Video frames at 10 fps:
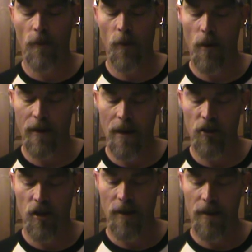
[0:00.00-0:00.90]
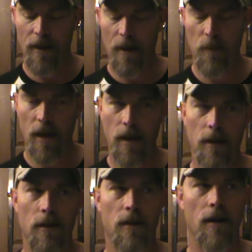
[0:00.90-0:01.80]
3rd edition, they
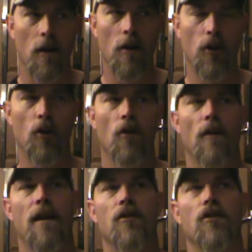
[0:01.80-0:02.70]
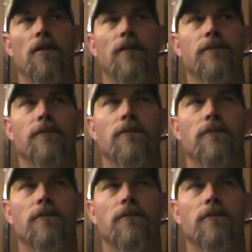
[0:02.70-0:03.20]
made character creation,